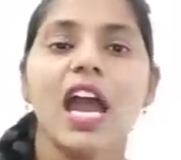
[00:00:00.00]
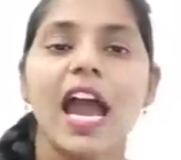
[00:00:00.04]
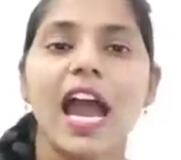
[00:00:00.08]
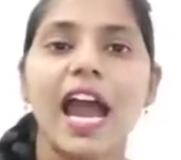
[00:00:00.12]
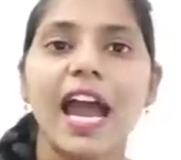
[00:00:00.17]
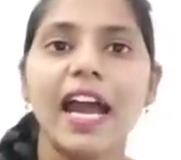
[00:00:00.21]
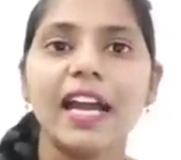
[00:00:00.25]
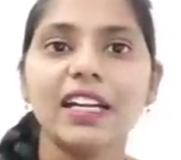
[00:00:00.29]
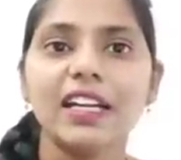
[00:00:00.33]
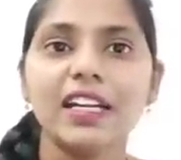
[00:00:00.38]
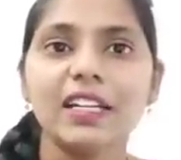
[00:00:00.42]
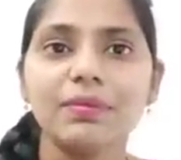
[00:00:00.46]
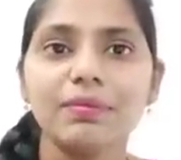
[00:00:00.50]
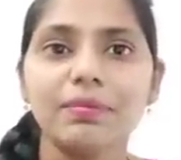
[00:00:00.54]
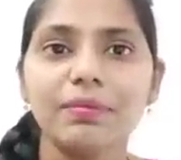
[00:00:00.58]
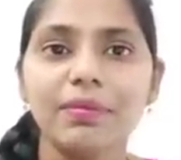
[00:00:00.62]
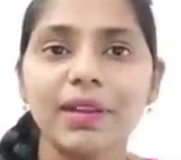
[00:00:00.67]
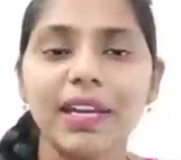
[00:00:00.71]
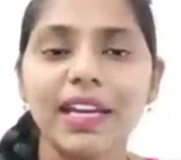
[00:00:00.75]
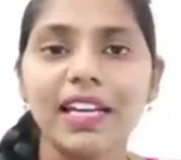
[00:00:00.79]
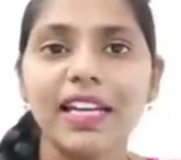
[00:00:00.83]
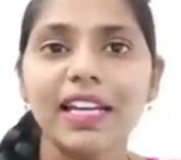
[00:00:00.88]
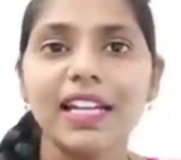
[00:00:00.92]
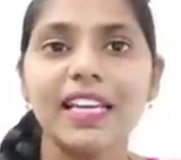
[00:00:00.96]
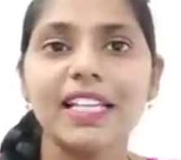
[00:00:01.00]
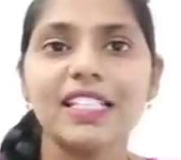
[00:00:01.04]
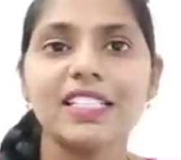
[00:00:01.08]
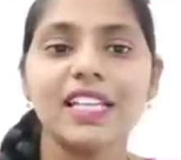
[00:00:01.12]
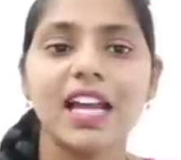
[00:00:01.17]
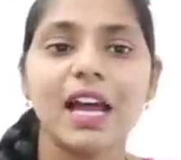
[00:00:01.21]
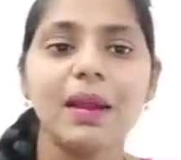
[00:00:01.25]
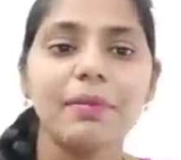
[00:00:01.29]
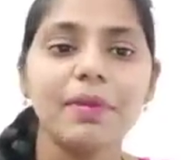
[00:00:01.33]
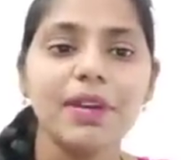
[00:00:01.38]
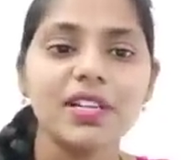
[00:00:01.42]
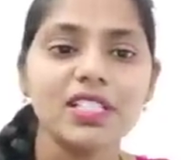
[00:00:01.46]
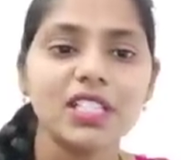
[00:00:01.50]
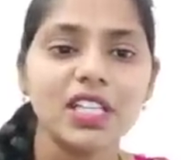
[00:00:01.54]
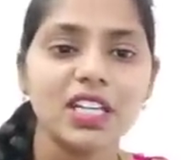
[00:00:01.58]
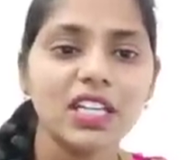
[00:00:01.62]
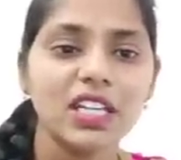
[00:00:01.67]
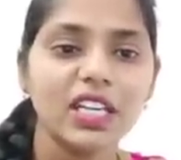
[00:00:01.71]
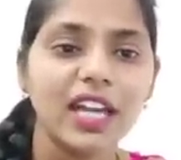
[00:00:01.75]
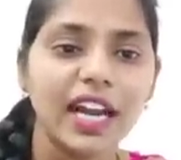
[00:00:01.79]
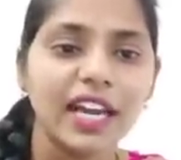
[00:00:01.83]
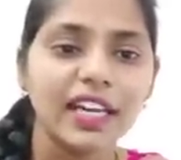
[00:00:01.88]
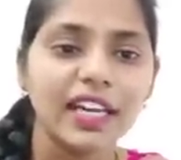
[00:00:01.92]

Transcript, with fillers: and it mainly established in